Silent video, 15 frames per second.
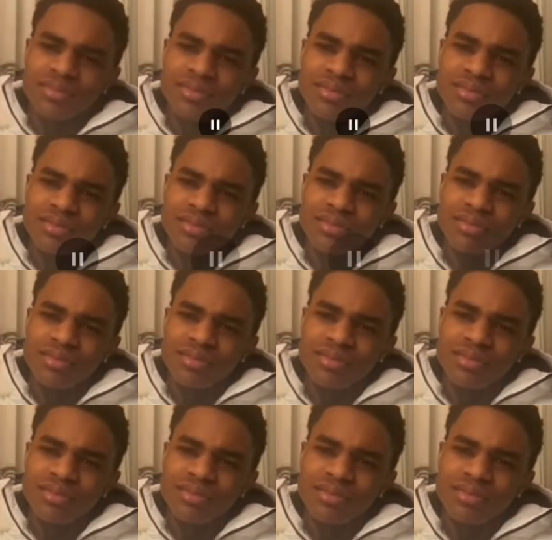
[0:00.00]
push it to him for
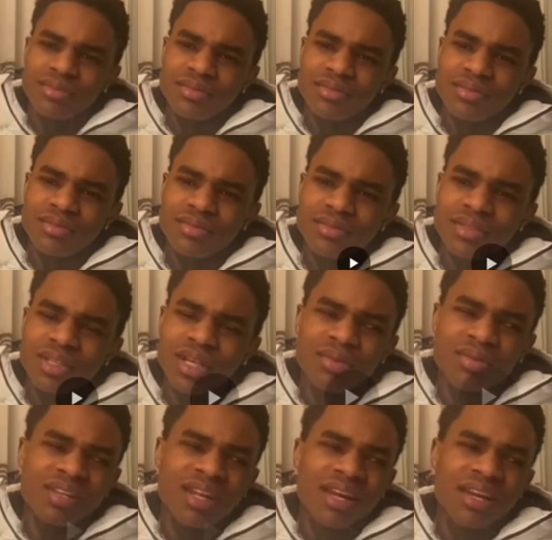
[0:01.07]
three months, quicks. He was
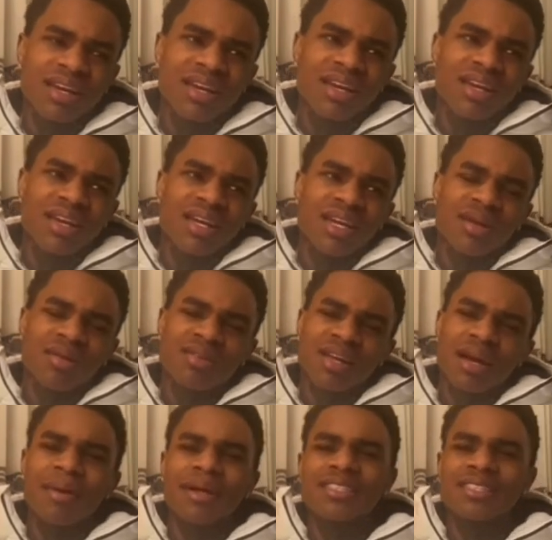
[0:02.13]
like, he was like, I'm
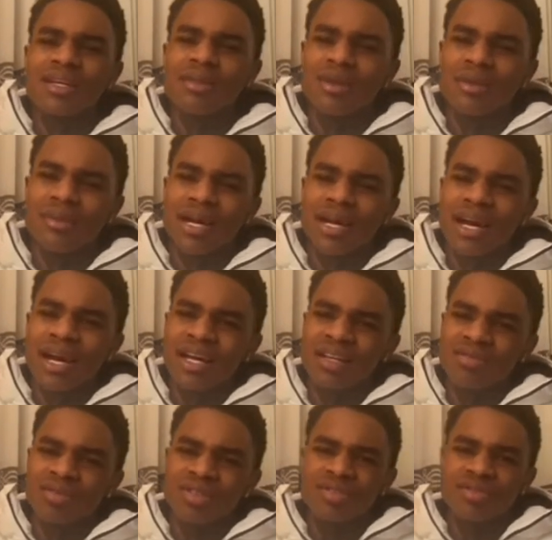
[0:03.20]
about to send one of my guys
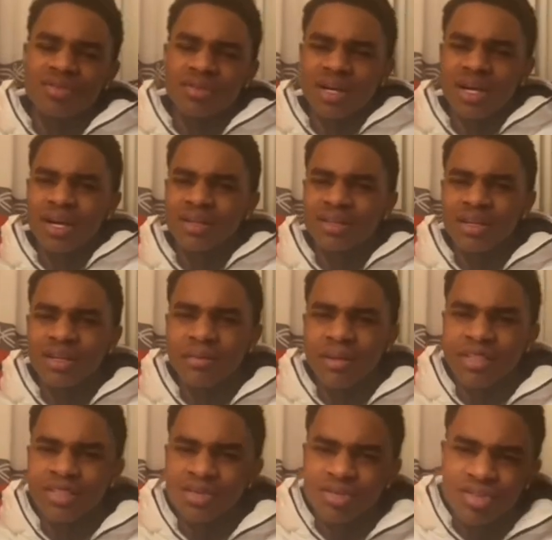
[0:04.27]
with you out there to make
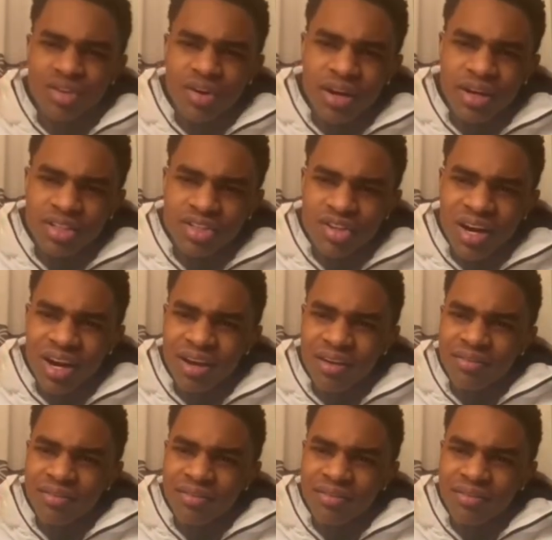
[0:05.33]
sure you straight. Trav,